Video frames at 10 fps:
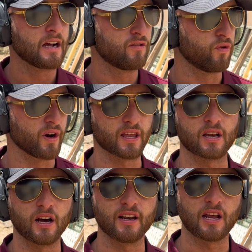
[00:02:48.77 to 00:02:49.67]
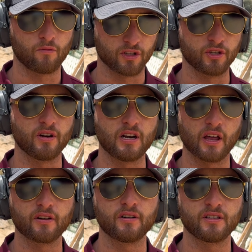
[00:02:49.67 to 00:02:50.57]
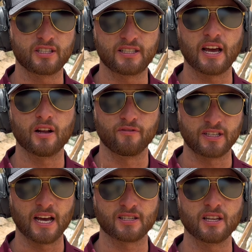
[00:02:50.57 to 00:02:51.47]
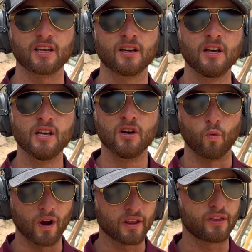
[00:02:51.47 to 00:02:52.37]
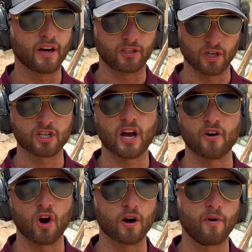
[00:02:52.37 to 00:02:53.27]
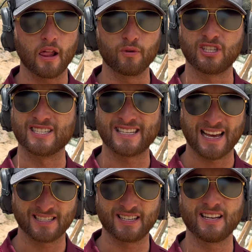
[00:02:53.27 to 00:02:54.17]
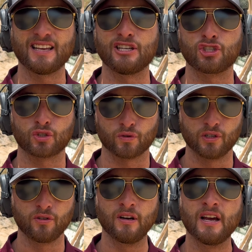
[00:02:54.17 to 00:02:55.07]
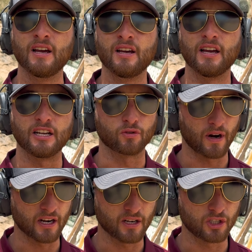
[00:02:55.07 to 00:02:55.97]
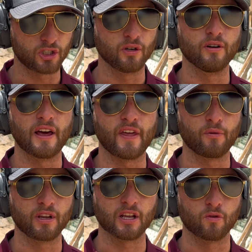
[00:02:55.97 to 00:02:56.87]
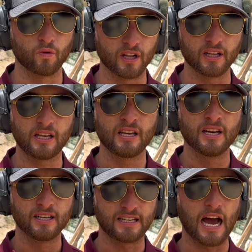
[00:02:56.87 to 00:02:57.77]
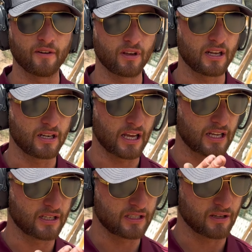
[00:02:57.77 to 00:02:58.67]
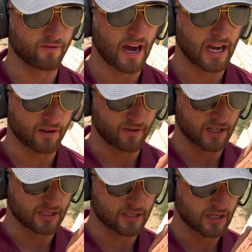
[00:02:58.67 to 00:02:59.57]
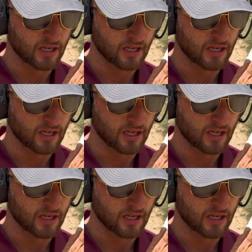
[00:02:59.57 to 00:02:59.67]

for the gun and we'll do another set of testing with a Trijicon RMR, which is tested, it's true, it's ready to shoot, and then we can really dive in and divide if it is